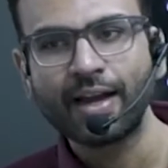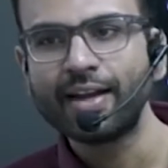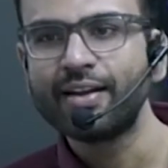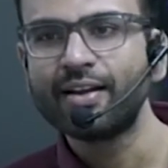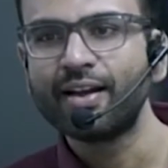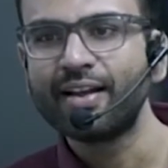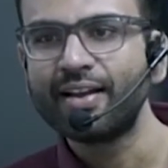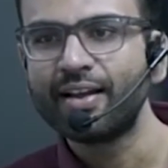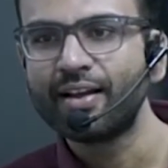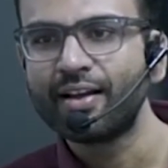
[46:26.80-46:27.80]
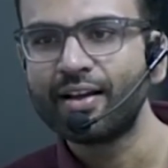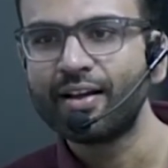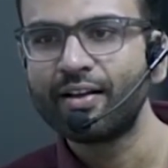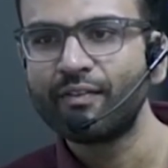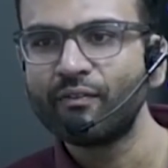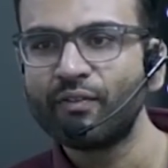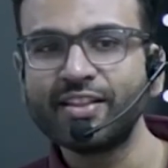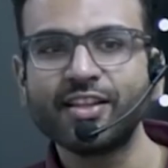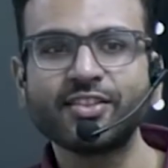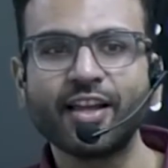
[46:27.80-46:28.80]
And when
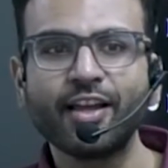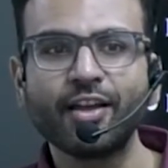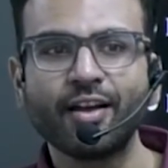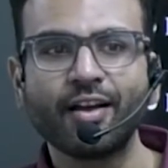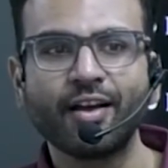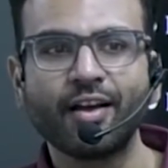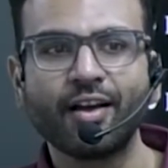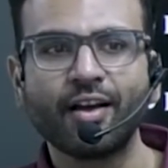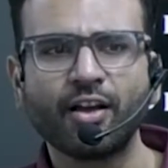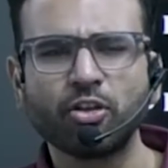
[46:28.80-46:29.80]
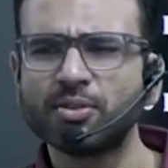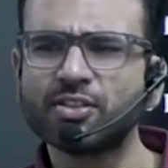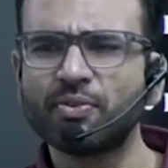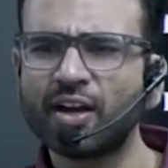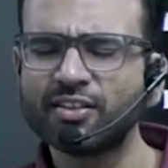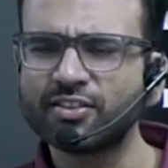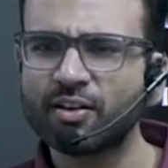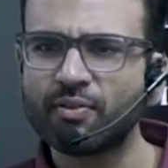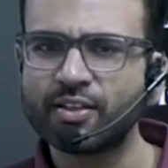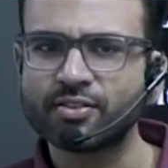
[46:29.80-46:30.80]
they say, you must have heard this
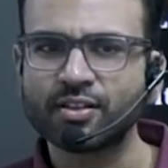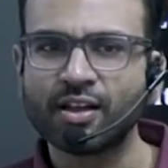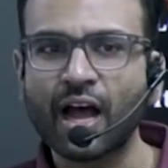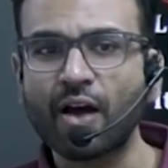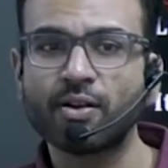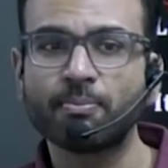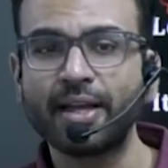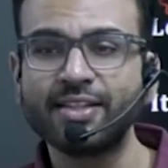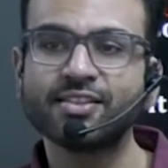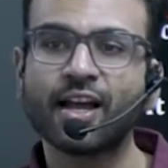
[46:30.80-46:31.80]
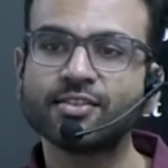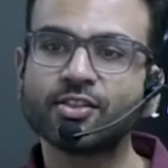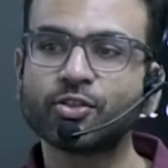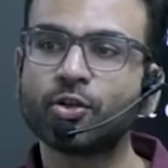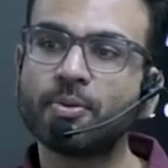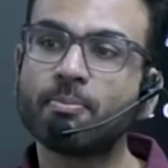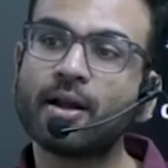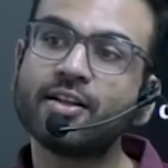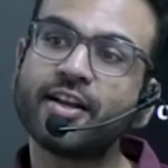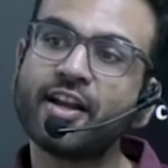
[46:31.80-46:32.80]
advice, our main answers should be
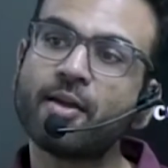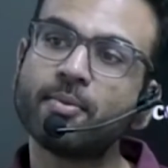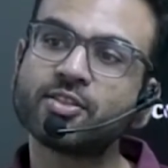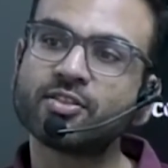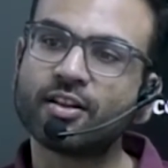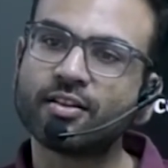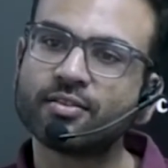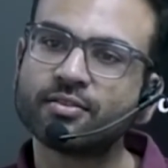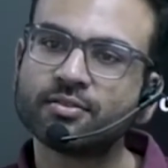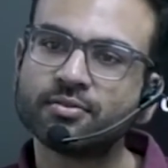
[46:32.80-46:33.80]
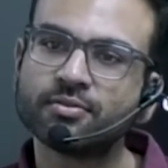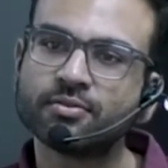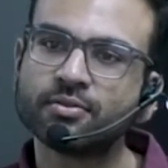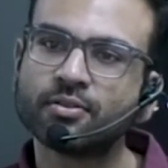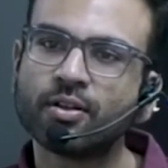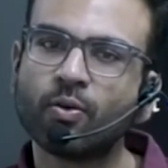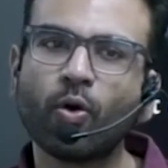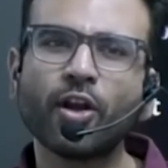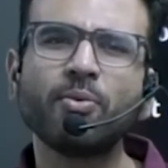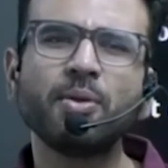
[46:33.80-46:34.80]
multi-dimensional.
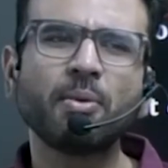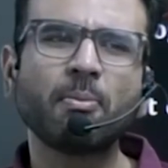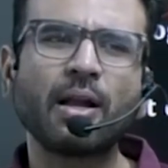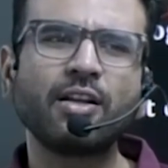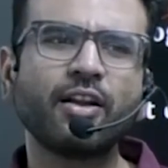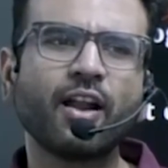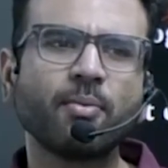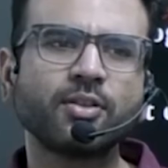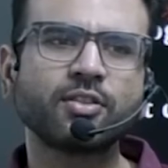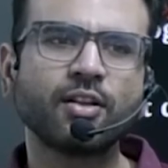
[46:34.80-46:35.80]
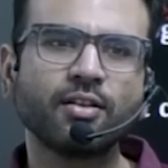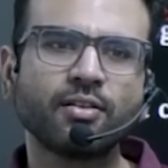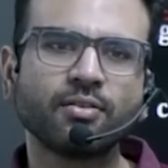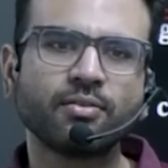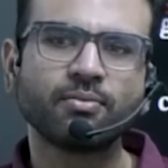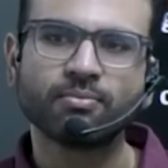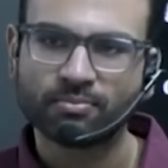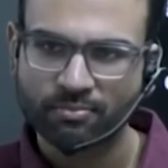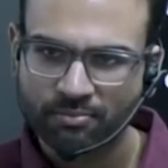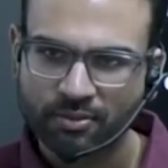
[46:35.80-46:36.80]
What do you mean by multi-dimensional?
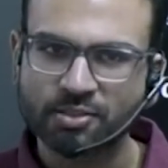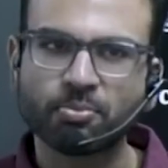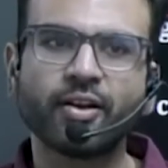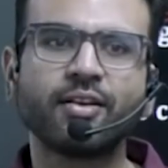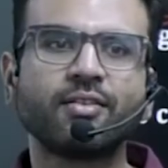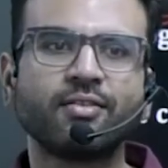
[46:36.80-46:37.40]
This point.